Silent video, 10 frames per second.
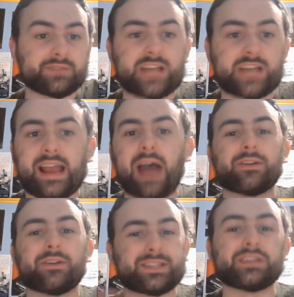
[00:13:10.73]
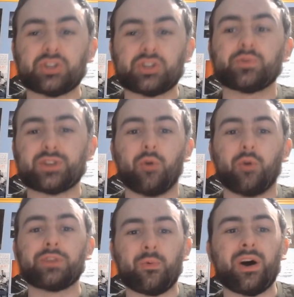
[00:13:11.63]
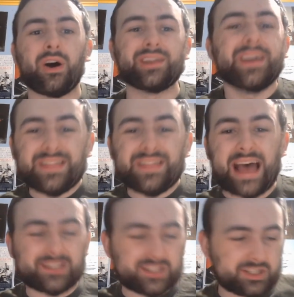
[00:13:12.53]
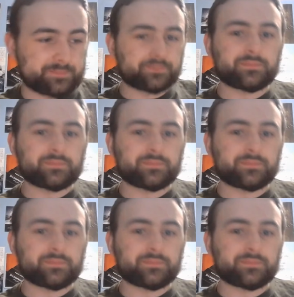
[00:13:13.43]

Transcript: have died out and Sisu is the only one that's